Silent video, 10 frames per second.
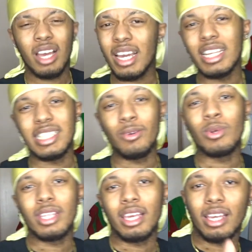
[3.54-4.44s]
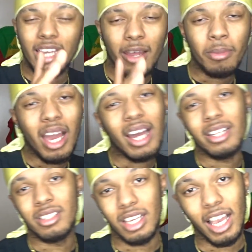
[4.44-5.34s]
I gotta say one thing. Gotta be
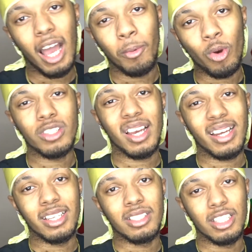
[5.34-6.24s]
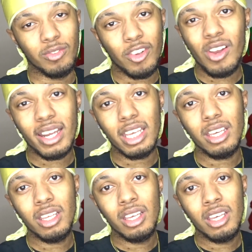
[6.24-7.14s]
honest. I gotta be 100% honest. This video
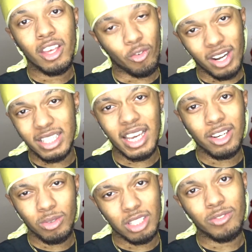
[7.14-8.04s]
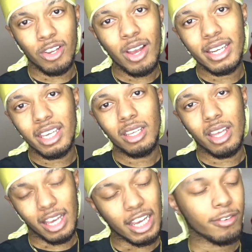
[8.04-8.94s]
idea, you read the title? This video idea,
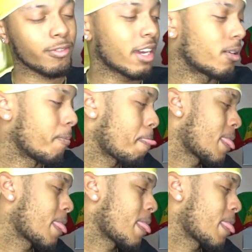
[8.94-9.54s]
I got from FANUM.